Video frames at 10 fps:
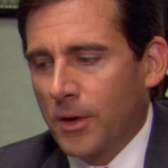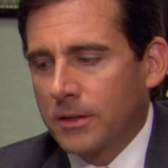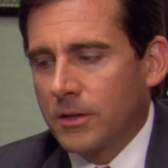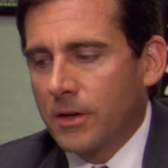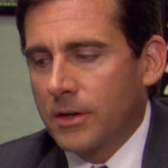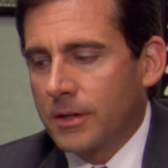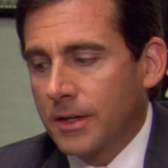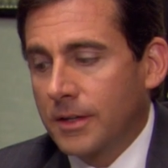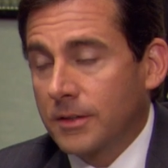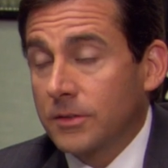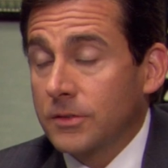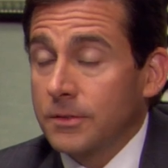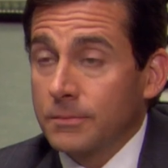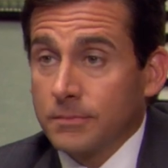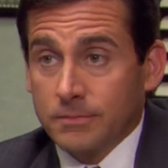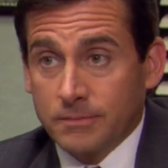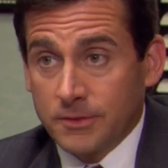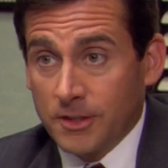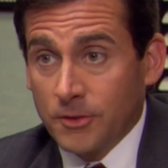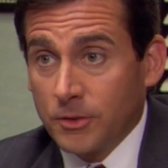wild card is
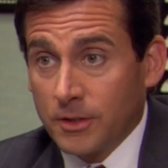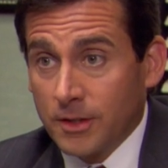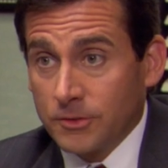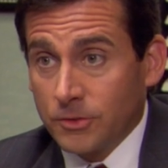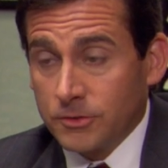dinner at a nice